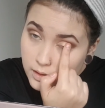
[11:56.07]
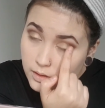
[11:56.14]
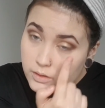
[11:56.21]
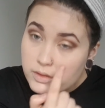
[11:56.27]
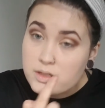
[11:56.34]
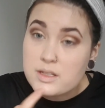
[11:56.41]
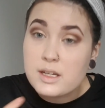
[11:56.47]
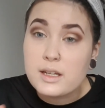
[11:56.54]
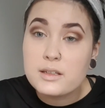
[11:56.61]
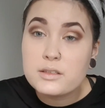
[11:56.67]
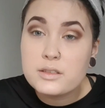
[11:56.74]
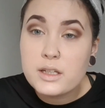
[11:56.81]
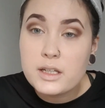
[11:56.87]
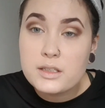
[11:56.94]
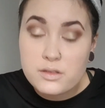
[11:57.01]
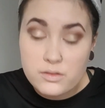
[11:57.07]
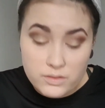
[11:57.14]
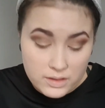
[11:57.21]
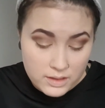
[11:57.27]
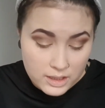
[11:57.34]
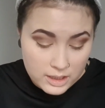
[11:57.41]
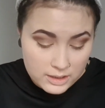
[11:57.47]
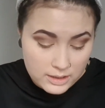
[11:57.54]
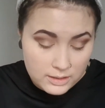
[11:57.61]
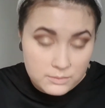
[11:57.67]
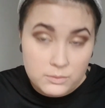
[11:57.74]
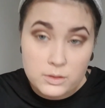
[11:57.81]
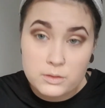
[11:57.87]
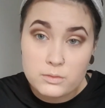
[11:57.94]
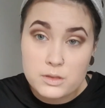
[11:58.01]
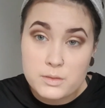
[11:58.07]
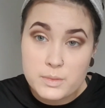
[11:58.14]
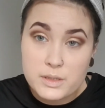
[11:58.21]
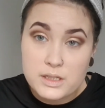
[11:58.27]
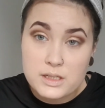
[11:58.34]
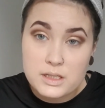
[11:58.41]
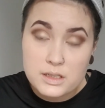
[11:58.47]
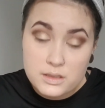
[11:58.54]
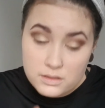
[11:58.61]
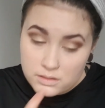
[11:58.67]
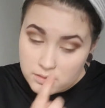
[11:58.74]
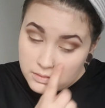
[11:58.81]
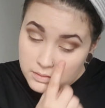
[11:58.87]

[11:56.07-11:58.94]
on a Saturday, so I think that one was busy.